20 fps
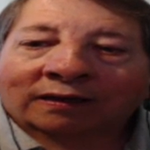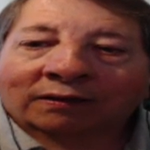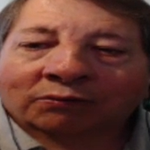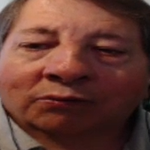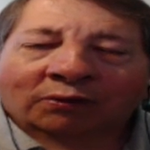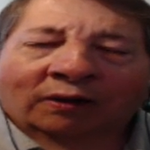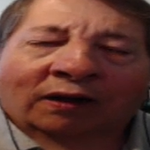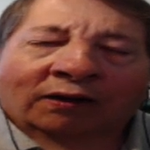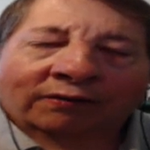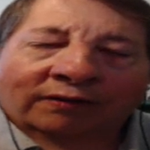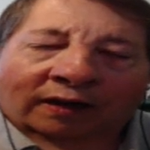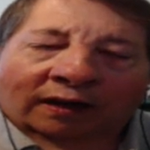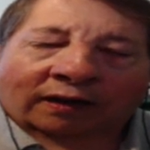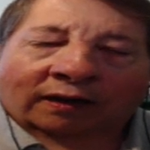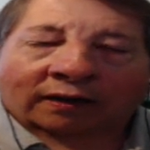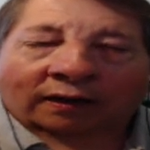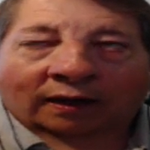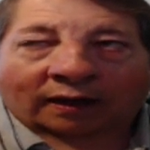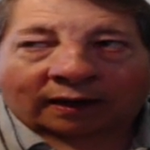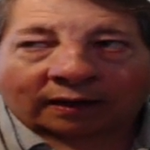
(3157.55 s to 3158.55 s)
Well, not
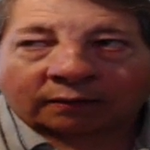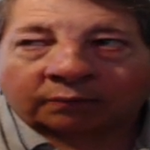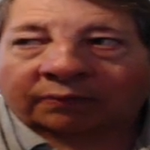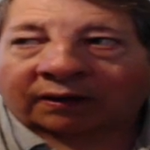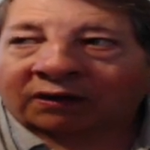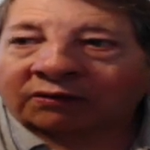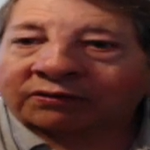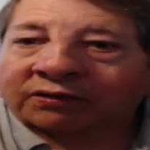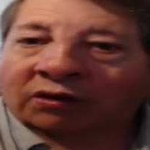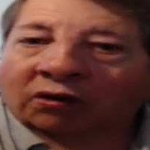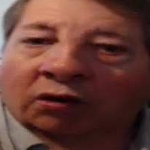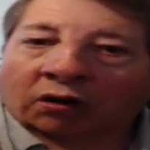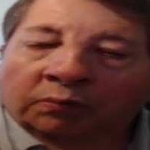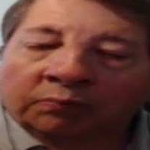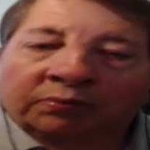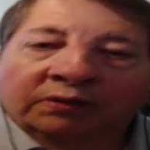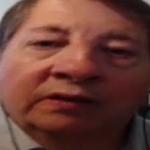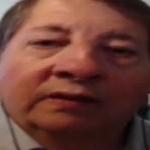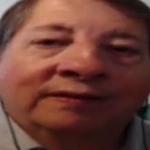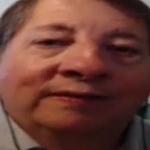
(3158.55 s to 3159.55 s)
a lot about the law,
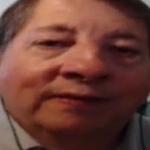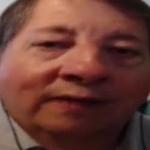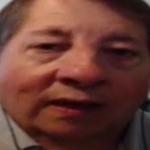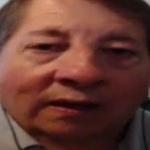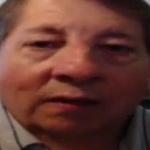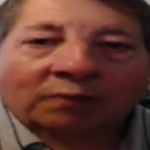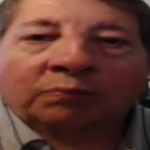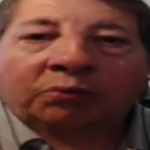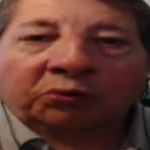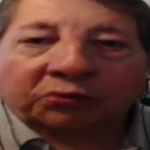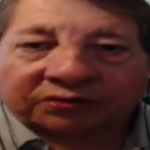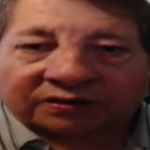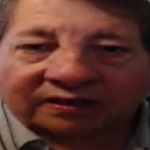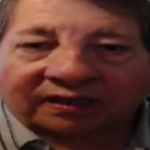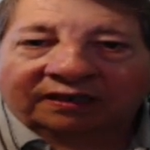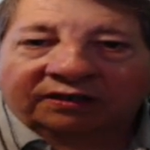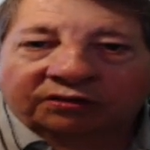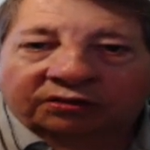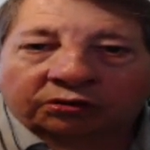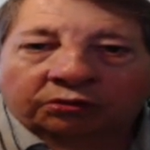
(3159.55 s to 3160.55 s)
but
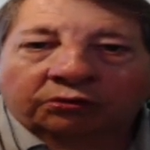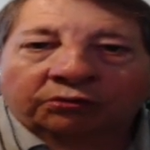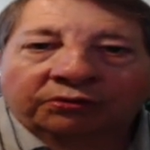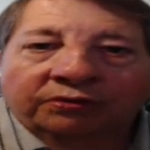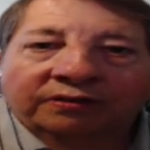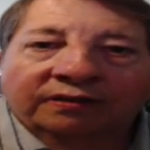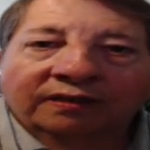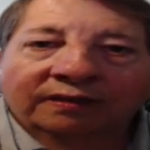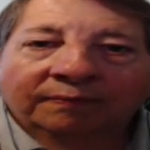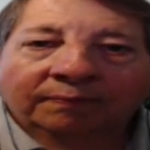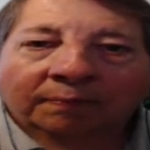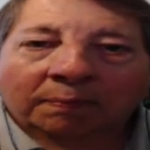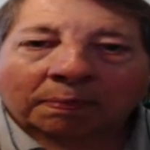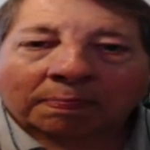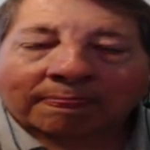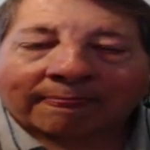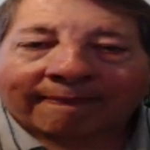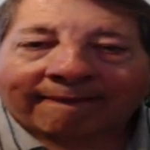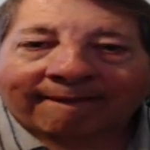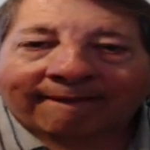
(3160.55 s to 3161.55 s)
procedures.
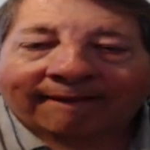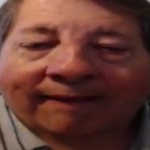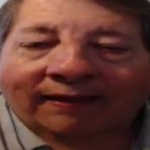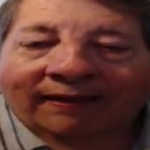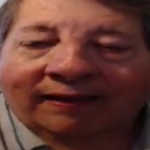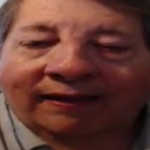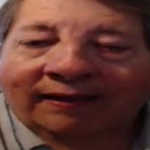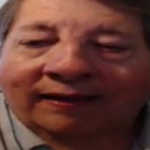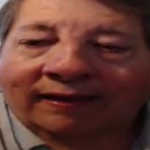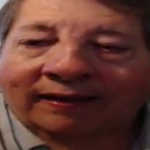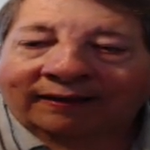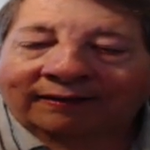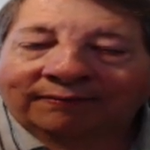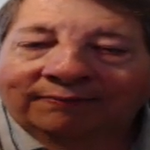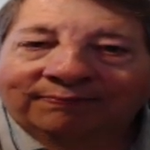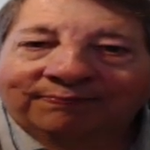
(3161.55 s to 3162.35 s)
And,